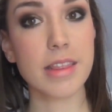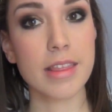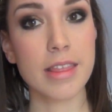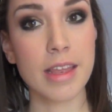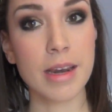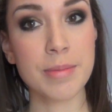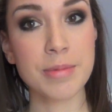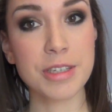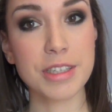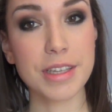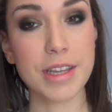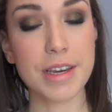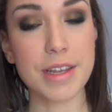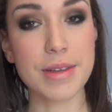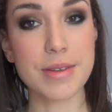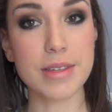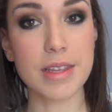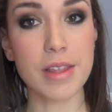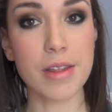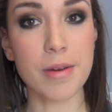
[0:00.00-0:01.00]
Then I'm just going
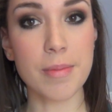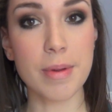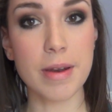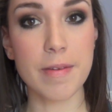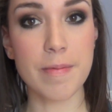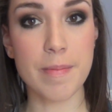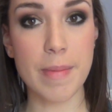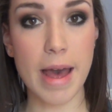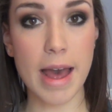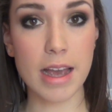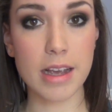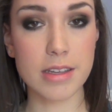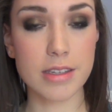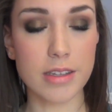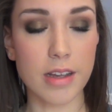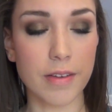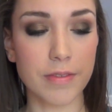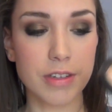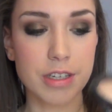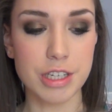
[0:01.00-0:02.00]
to use a little bit of MAC
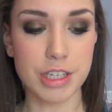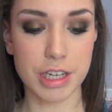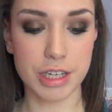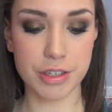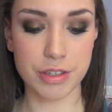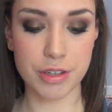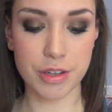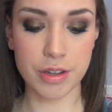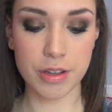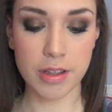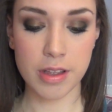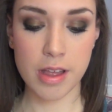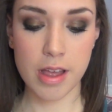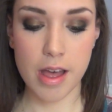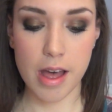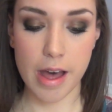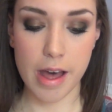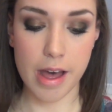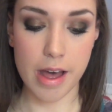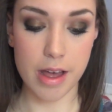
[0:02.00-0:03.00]
Soft and Gentle
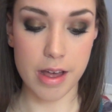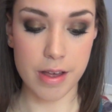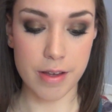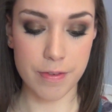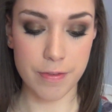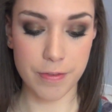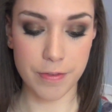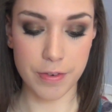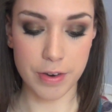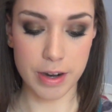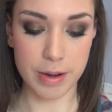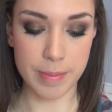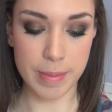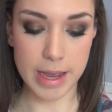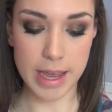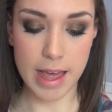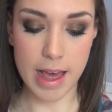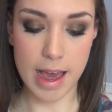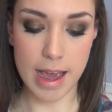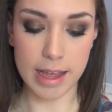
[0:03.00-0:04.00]
for
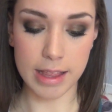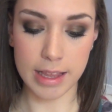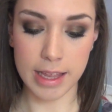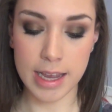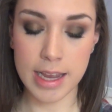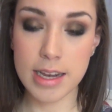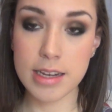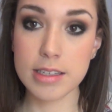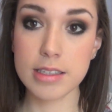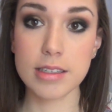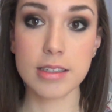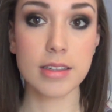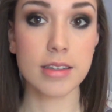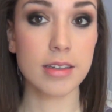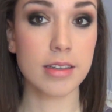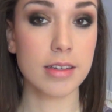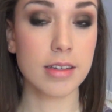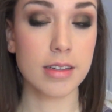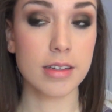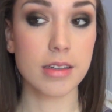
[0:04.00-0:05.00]
my highlight.
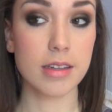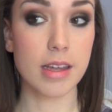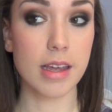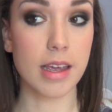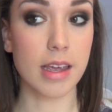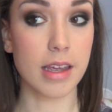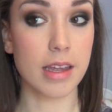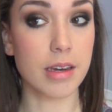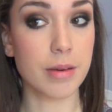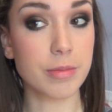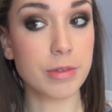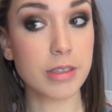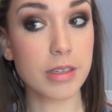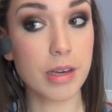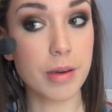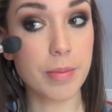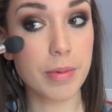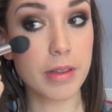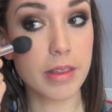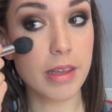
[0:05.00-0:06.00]
And I'm just
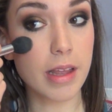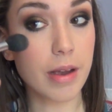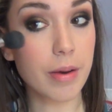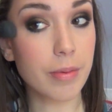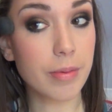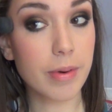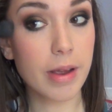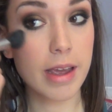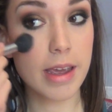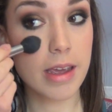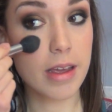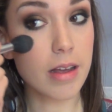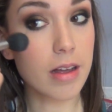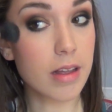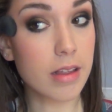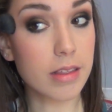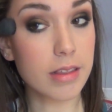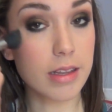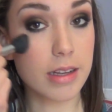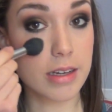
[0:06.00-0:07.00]
going to put that right
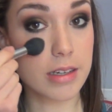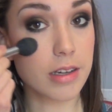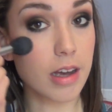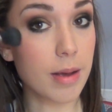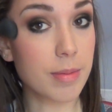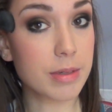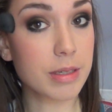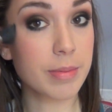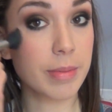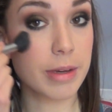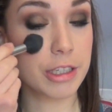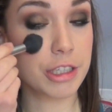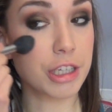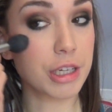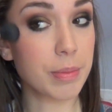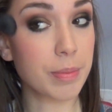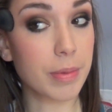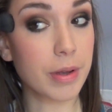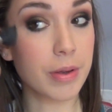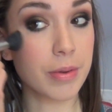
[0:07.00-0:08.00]
on the tops of my
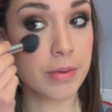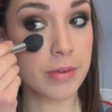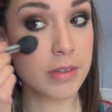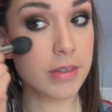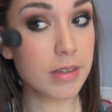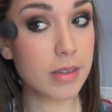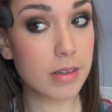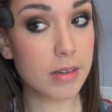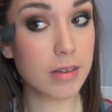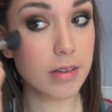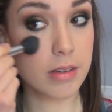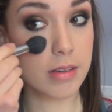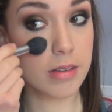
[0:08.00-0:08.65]
cheekbones.